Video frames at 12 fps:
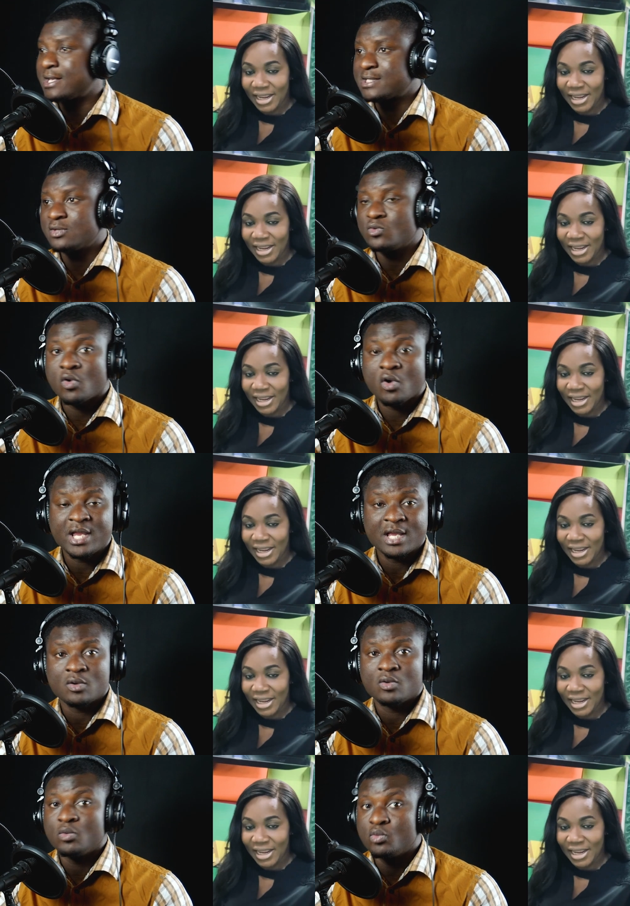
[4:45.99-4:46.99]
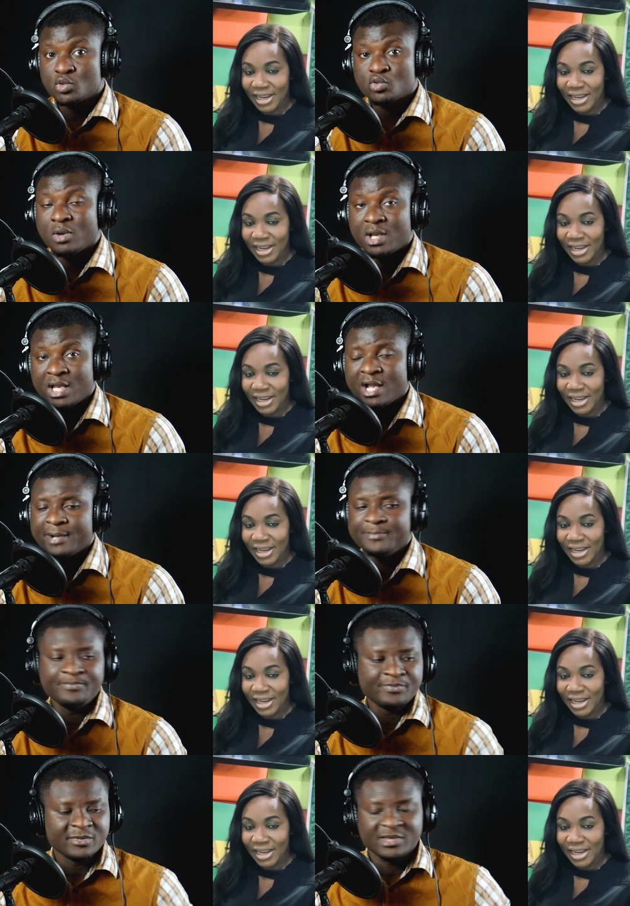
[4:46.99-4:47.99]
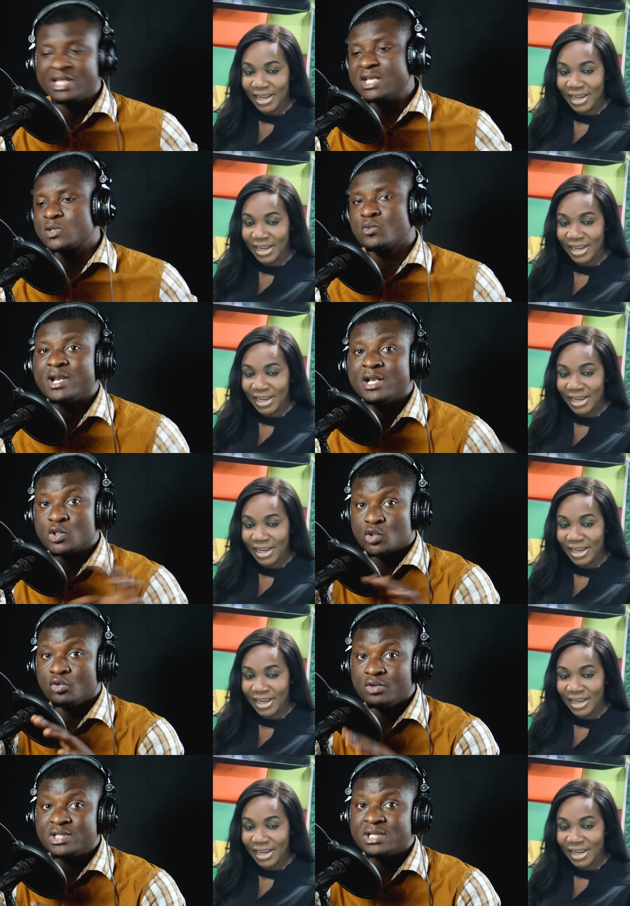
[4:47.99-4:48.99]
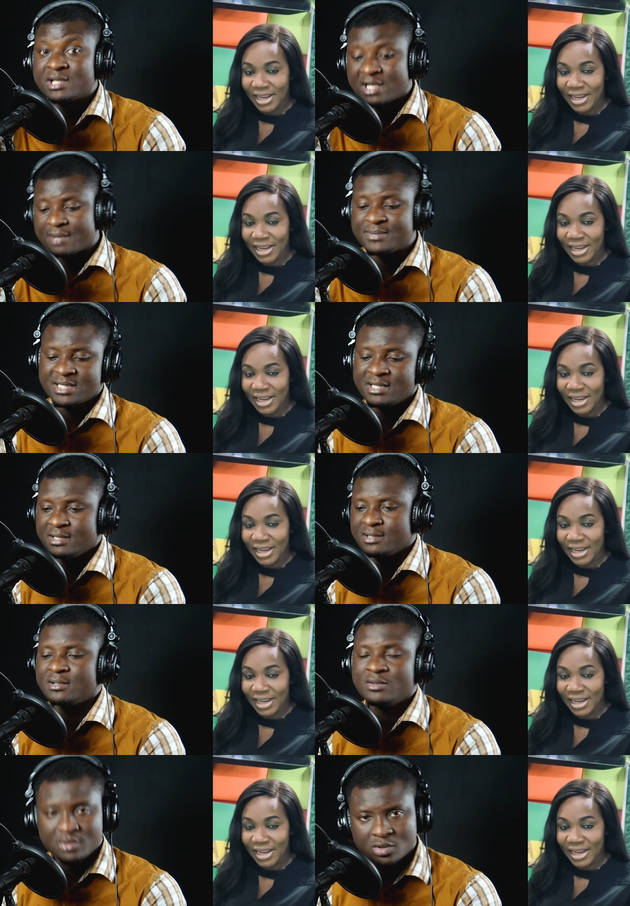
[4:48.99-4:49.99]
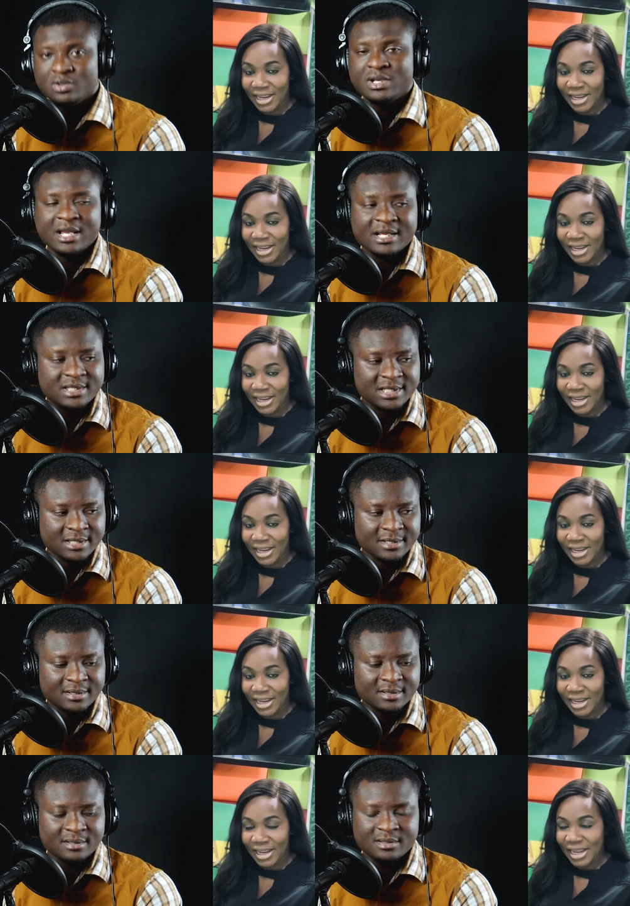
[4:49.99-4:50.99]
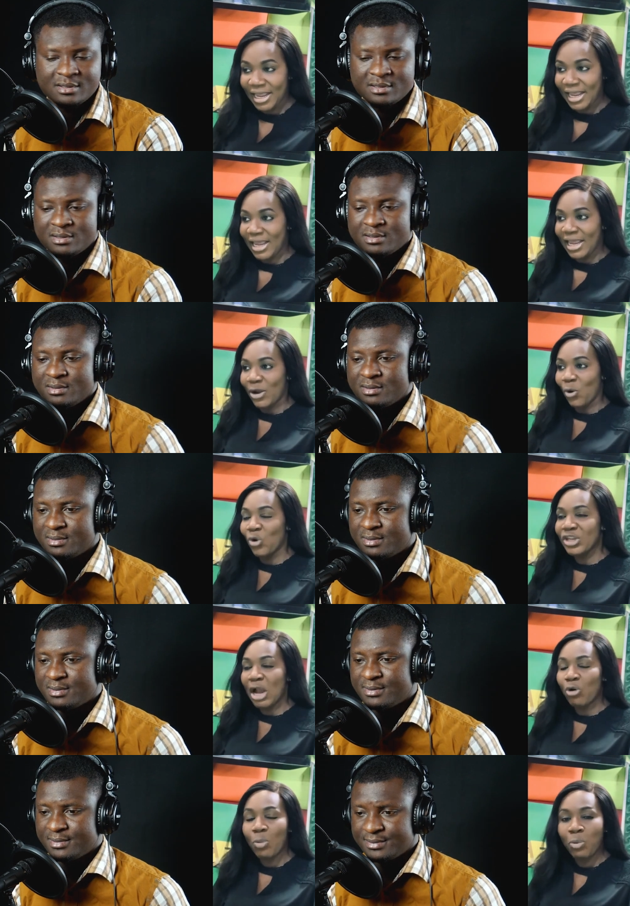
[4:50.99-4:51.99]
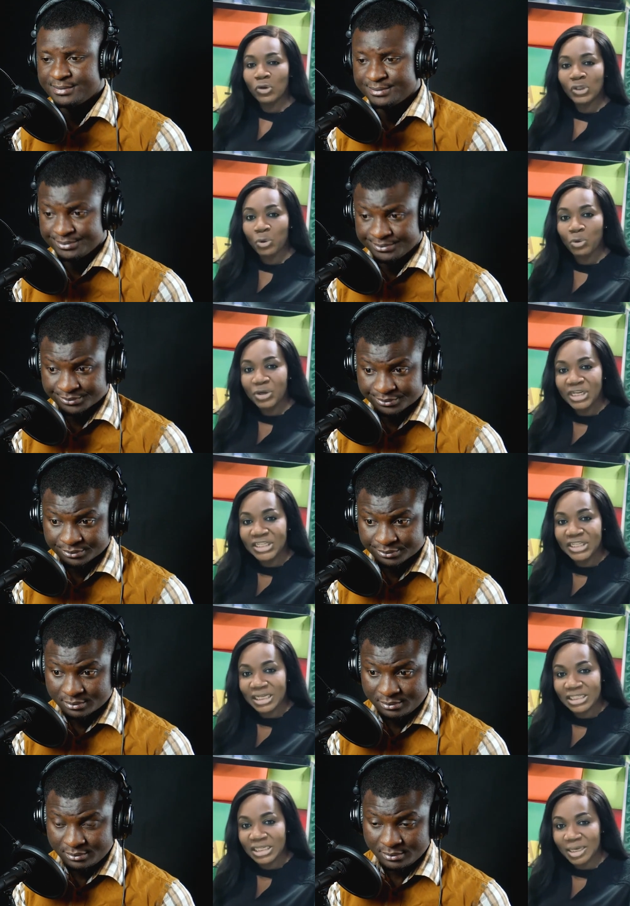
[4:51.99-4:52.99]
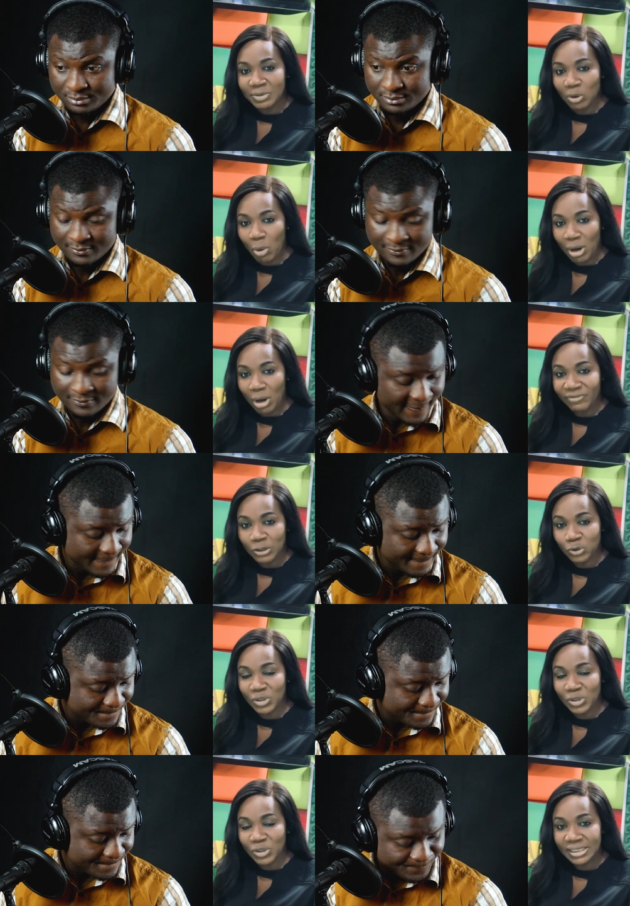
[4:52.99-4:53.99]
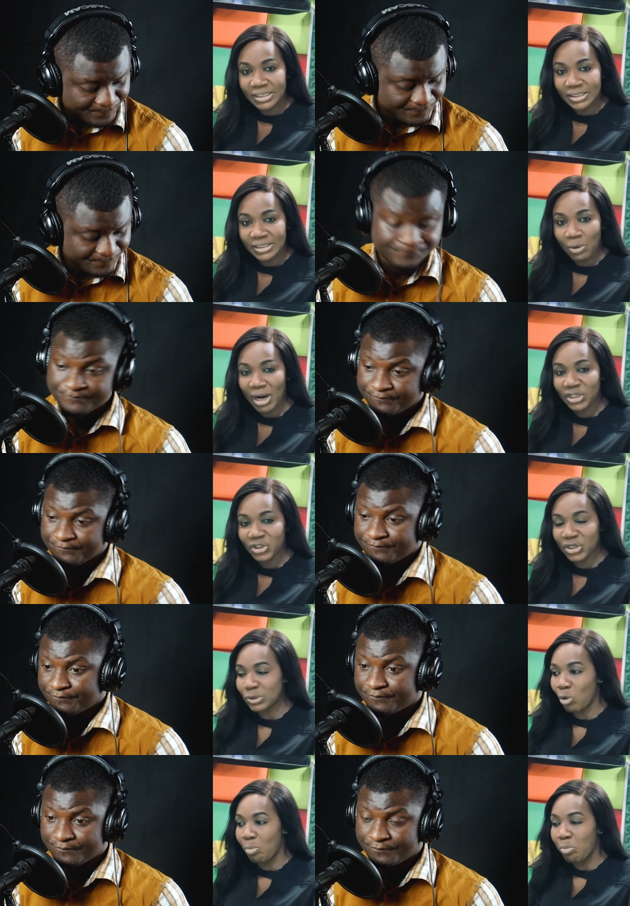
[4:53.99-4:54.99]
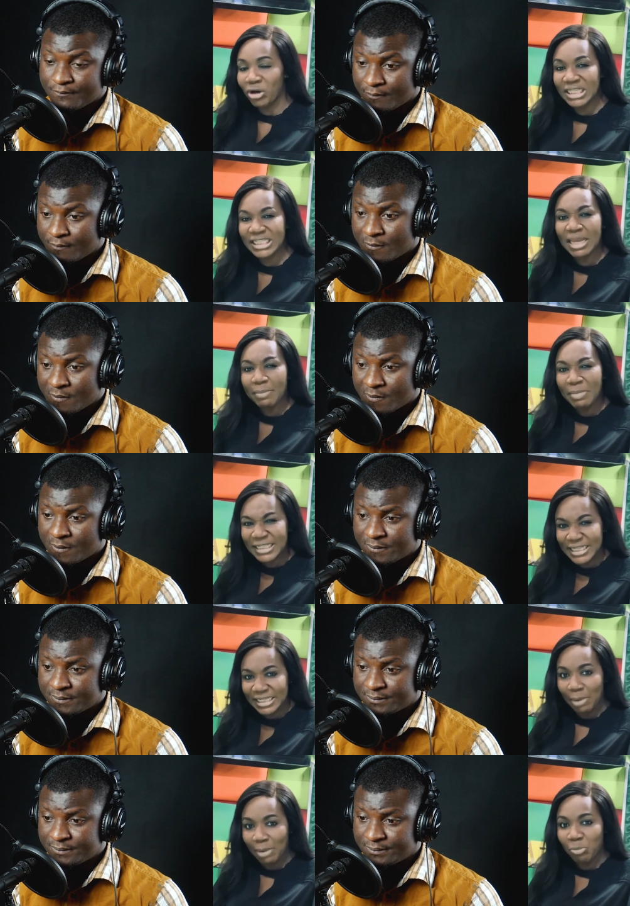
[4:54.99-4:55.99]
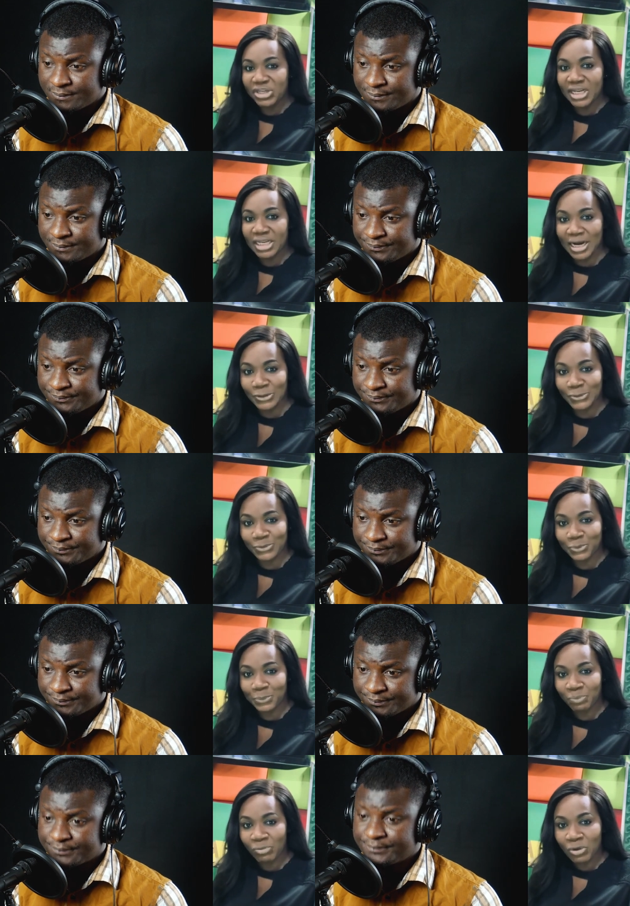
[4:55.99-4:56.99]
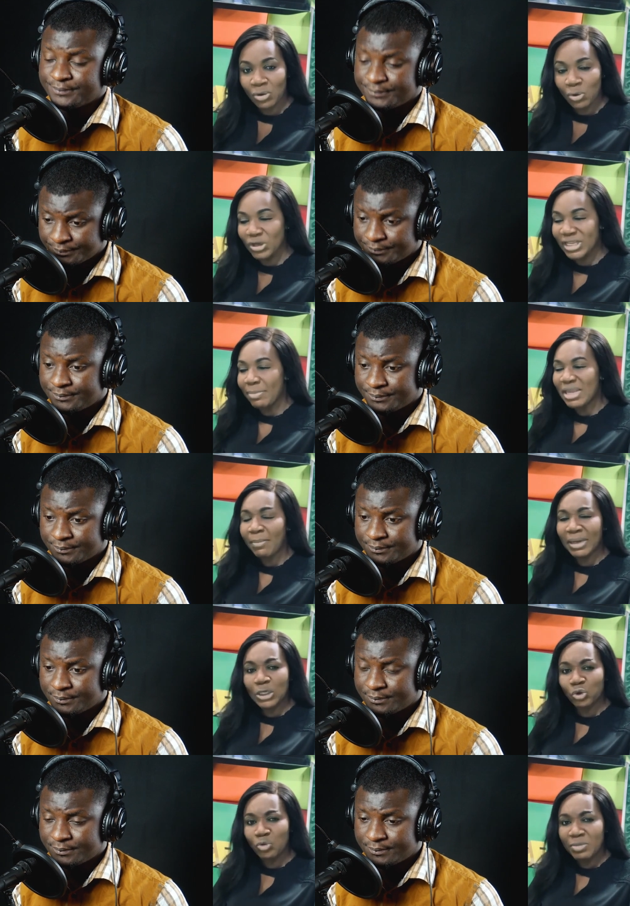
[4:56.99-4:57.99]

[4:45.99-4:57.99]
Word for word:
Speaker 1: answer the oil no ogusu ya this is where the solution comes in to the N T
Speaker 2: Onyankopon say we read Genesis chapter one verse twenty-six na wakache say boy see me din abodi nyina so onyame